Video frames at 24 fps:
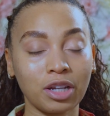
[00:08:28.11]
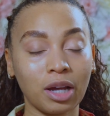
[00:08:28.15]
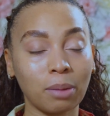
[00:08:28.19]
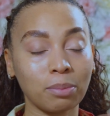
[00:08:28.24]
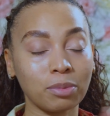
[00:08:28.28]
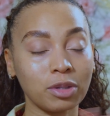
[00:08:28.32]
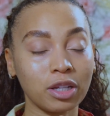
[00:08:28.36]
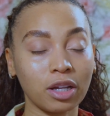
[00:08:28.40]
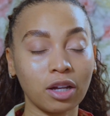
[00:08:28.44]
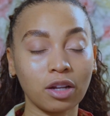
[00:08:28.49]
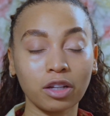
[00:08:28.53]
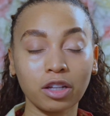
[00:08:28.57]
I'm
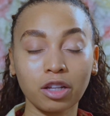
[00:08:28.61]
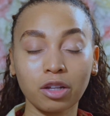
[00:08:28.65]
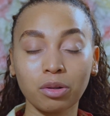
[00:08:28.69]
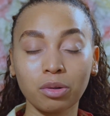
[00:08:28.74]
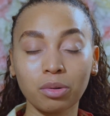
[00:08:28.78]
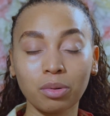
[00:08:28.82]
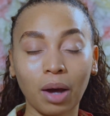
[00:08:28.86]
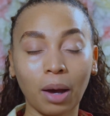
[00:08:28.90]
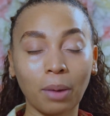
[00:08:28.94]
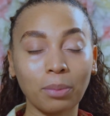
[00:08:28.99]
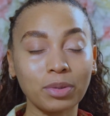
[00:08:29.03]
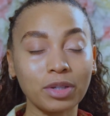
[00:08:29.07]
telling
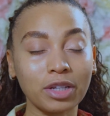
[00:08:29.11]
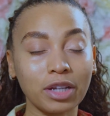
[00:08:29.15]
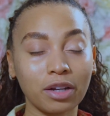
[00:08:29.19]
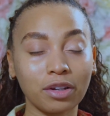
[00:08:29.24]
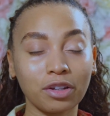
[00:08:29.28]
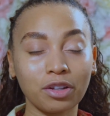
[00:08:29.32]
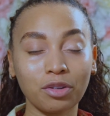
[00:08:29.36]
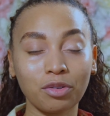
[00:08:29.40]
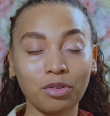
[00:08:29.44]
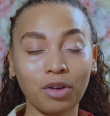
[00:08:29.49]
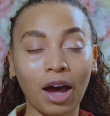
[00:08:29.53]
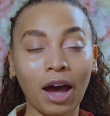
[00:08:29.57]
you,
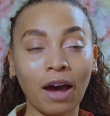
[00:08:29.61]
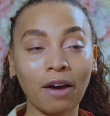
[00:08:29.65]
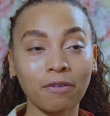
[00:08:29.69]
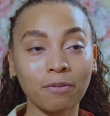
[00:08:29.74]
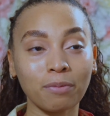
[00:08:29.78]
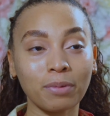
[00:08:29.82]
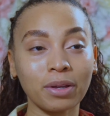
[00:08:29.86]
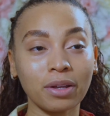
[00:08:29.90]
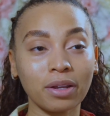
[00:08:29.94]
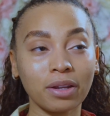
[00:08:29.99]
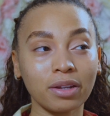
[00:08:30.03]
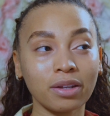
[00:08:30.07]

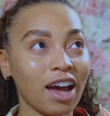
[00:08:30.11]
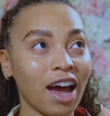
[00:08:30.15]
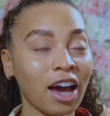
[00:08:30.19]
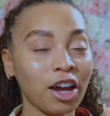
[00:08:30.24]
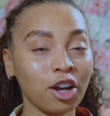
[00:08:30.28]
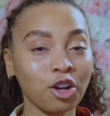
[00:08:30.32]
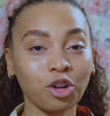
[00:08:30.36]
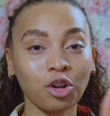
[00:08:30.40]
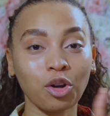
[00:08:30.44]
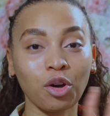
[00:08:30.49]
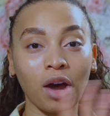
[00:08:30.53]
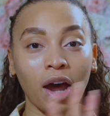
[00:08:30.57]
I
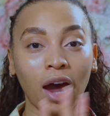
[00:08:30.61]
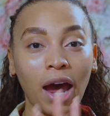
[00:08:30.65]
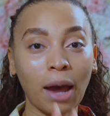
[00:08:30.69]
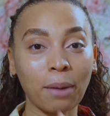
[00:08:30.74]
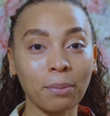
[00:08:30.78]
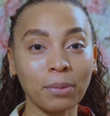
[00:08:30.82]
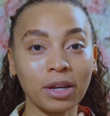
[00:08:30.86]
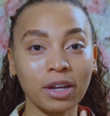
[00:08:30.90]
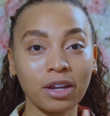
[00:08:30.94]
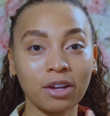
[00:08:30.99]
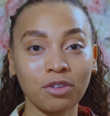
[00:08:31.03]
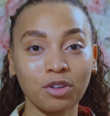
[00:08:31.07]
don't know how
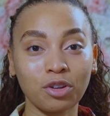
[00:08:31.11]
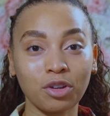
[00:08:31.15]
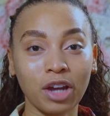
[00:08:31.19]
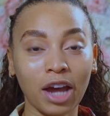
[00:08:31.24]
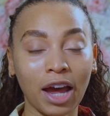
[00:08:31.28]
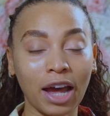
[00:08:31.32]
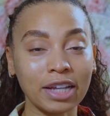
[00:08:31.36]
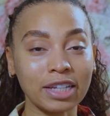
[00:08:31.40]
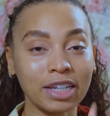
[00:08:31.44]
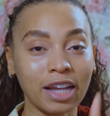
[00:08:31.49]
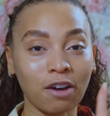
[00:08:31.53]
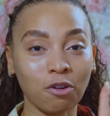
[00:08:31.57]
many of you
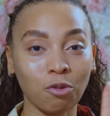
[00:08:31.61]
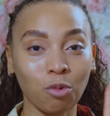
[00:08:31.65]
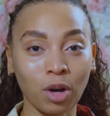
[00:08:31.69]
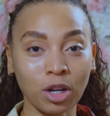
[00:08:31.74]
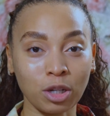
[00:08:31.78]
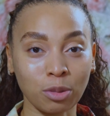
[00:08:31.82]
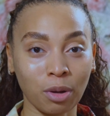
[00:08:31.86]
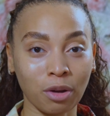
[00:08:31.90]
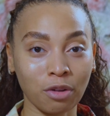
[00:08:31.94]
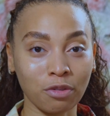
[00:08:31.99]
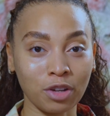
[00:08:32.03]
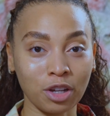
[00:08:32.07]
guys have
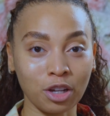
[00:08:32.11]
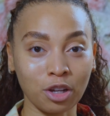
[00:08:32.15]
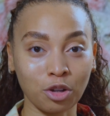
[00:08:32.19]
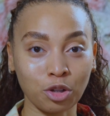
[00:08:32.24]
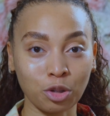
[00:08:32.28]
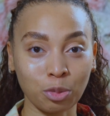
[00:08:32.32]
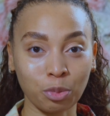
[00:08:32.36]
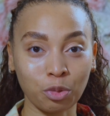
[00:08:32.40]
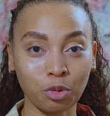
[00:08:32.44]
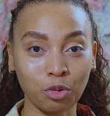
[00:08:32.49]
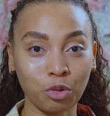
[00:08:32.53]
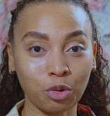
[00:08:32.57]
watched my
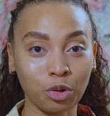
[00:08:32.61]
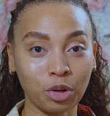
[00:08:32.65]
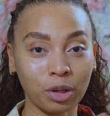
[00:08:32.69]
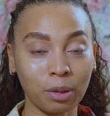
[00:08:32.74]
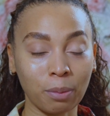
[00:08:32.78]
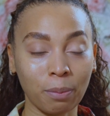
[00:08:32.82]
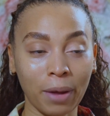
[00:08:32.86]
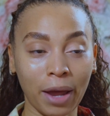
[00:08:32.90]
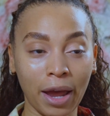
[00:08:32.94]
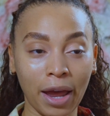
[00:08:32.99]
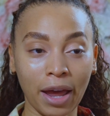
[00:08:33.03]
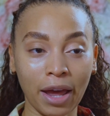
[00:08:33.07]
videos before in the
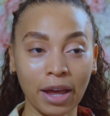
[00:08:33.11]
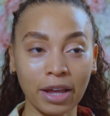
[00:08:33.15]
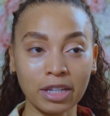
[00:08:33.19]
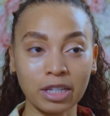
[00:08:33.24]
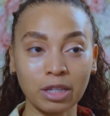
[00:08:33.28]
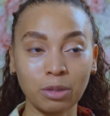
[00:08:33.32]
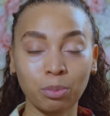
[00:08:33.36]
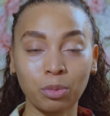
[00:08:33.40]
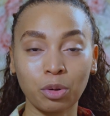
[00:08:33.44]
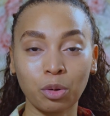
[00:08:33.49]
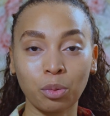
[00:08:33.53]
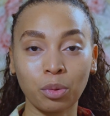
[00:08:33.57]

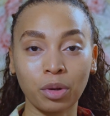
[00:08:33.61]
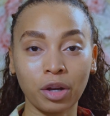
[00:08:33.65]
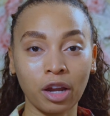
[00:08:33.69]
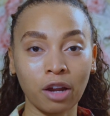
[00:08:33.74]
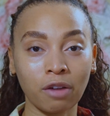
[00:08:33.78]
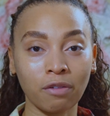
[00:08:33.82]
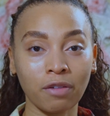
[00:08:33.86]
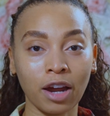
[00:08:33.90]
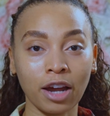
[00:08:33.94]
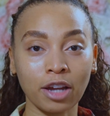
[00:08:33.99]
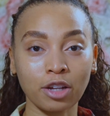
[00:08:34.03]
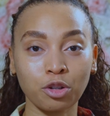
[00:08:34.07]
past, but
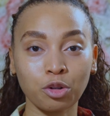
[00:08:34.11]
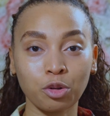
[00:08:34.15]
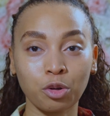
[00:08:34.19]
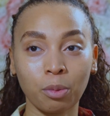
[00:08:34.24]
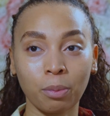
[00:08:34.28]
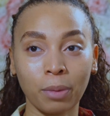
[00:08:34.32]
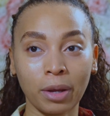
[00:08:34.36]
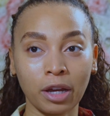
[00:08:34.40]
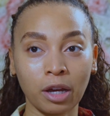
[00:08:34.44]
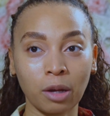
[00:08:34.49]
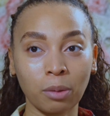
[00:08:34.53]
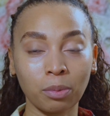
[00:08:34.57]
whenever I do a
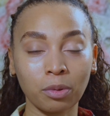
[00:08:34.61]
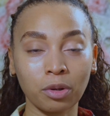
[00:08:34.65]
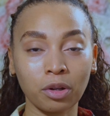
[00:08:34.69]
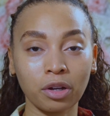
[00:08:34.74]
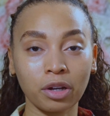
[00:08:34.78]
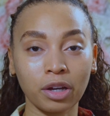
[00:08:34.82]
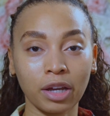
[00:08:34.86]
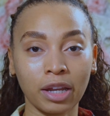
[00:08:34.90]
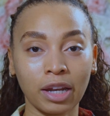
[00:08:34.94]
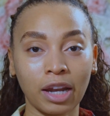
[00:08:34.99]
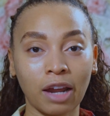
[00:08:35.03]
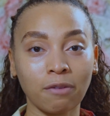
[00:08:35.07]
makeup
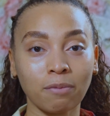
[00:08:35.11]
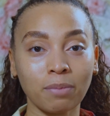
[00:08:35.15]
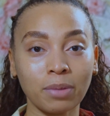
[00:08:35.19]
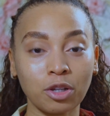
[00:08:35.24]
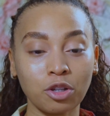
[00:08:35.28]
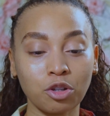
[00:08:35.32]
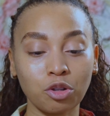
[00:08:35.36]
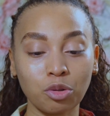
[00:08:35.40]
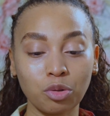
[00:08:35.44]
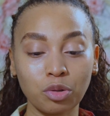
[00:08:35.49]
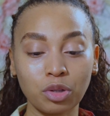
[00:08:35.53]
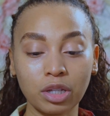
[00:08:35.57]
look and I've
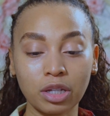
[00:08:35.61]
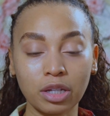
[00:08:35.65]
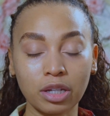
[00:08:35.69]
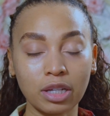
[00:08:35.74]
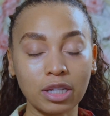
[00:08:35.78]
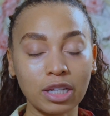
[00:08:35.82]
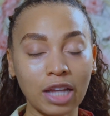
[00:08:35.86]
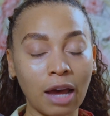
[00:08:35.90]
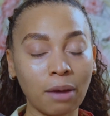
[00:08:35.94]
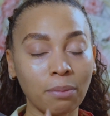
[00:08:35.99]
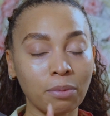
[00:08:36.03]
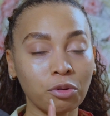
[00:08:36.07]
been using
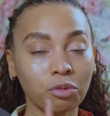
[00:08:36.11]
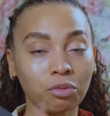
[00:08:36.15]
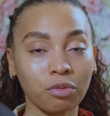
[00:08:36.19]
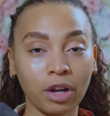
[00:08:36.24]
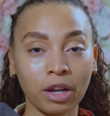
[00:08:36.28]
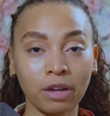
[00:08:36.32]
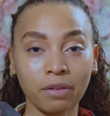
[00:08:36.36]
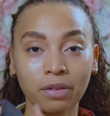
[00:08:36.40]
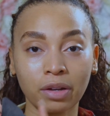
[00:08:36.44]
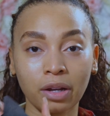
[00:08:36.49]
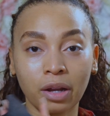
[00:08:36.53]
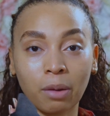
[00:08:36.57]
this, I've been
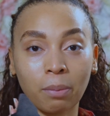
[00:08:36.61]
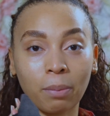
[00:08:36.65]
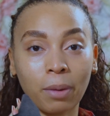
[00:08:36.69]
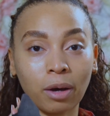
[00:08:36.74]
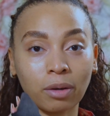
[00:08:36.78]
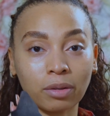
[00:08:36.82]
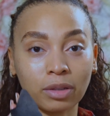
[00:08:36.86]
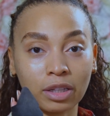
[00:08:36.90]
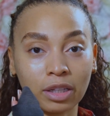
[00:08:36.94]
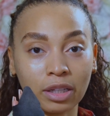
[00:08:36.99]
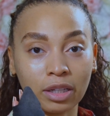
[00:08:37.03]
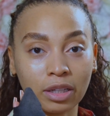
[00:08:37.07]
raving
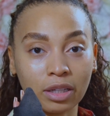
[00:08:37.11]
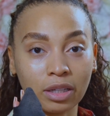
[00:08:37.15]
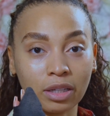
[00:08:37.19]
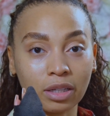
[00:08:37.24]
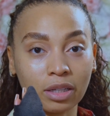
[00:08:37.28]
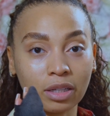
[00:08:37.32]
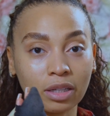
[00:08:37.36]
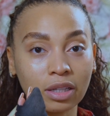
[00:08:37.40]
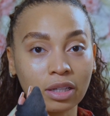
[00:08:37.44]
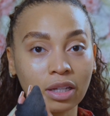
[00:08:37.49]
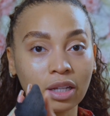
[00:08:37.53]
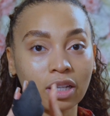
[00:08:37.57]
about
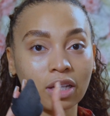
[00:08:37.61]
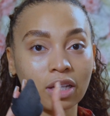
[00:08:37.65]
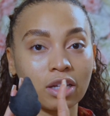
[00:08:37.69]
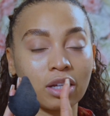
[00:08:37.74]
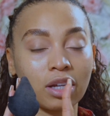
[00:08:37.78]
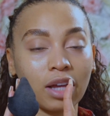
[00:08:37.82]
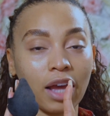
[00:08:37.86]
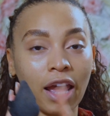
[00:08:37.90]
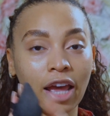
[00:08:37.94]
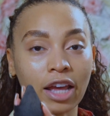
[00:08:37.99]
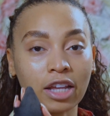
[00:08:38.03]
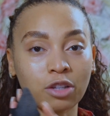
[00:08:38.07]
these
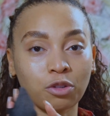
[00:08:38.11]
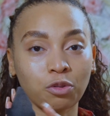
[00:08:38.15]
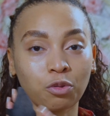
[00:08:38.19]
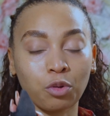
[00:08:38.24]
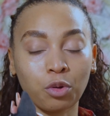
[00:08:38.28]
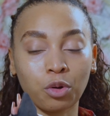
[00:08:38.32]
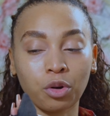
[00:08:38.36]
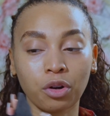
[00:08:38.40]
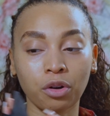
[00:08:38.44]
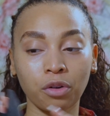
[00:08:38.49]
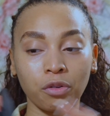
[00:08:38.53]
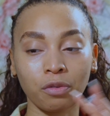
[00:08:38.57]
as
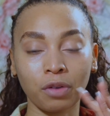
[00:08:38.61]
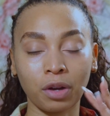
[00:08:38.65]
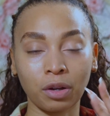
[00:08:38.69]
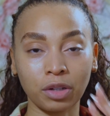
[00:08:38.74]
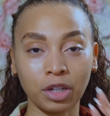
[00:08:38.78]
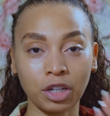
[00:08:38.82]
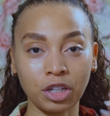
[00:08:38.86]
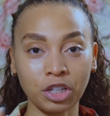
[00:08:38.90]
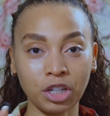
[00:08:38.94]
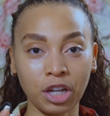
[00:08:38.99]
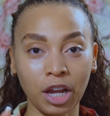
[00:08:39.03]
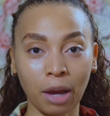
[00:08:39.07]
for
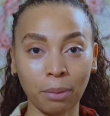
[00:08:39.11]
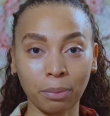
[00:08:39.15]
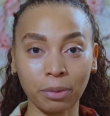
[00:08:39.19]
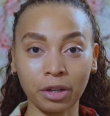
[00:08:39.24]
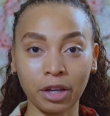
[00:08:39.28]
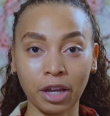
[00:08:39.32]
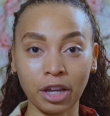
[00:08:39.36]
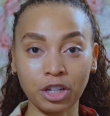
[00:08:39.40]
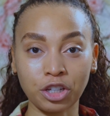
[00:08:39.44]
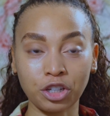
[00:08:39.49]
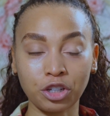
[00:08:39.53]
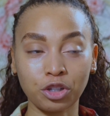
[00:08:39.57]
foundation
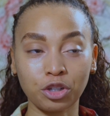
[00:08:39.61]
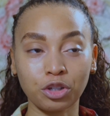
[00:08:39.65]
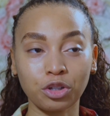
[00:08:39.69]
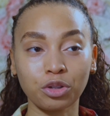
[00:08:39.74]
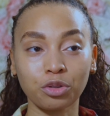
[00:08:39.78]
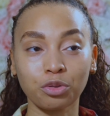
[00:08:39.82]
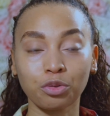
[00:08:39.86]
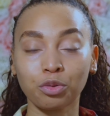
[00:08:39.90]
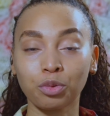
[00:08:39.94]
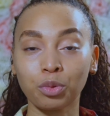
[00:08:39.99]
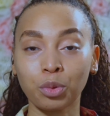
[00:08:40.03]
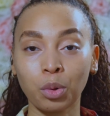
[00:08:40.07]

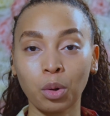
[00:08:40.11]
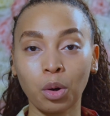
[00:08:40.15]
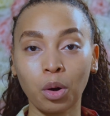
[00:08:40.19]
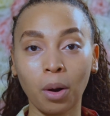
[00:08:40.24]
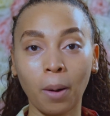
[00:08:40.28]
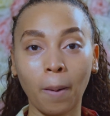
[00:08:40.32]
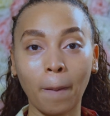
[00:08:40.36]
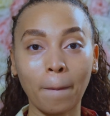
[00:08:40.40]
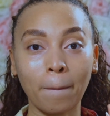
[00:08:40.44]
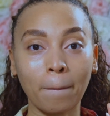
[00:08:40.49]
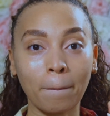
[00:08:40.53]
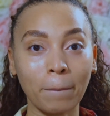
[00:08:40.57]
applications
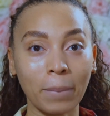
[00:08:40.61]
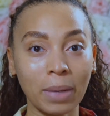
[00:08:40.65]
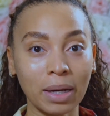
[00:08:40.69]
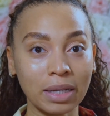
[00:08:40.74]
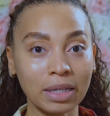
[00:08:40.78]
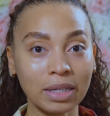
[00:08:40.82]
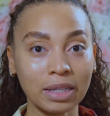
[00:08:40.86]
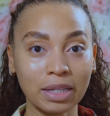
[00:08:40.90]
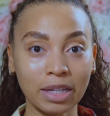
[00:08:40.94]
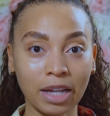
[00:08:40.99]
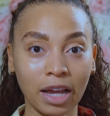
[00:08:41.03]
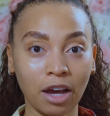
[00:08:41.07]
for
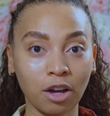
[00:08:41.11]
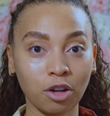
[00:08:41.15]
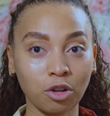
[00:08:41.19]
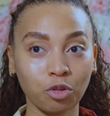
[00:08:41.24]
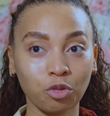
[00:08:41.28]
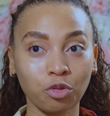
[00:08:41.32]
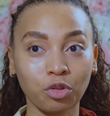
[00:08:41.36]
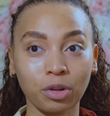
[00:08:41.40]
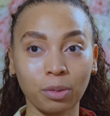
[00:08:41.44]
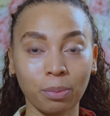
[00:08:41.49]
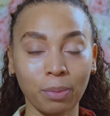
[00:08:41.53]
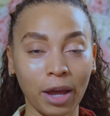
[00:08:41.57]
months now,
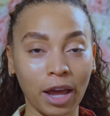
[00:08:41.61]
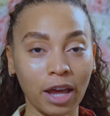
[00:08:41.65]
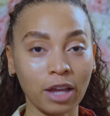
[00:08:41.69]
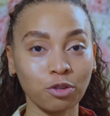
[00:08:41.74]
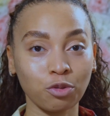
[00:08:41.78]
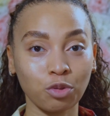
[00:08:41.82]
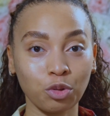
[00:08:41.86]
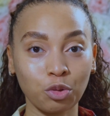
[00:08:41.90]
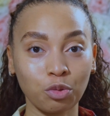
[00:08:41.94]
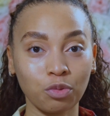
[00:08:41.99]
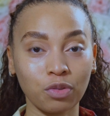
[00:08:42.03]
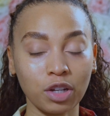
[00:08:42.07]
for the past
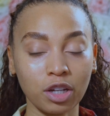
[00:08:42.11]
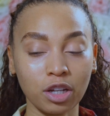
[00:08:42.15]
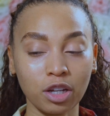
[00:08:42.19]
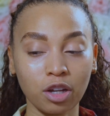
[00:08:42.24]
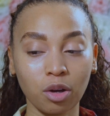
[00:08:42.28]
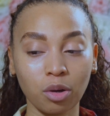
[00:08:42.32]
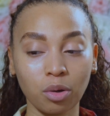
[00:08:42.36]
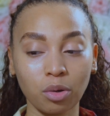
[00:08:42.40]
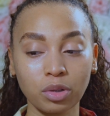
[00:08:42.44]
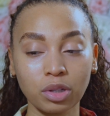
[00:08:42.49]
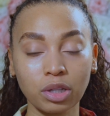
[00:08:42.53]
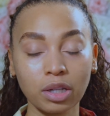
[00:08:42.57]
few
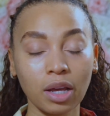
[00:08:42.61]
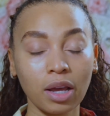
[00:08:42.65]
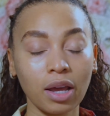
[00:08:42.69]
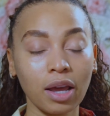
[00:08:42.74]
videos.